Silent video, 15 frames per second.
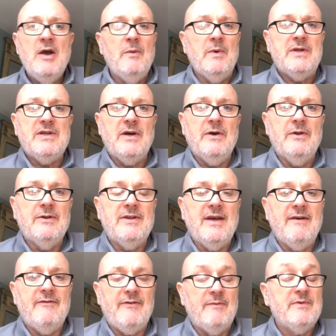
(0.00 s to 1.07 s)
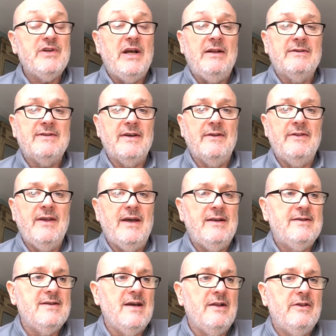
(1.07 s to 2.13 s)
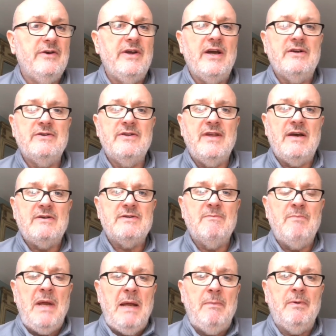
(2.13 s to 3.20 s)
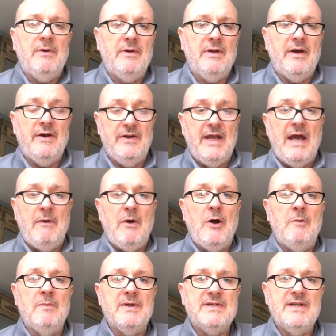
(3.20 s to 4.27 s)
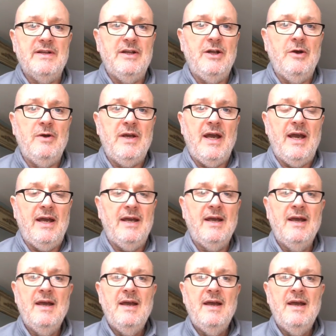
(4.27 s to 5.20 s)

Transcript: We're told that from Shelter that 300,000 people are now homeless in the UK,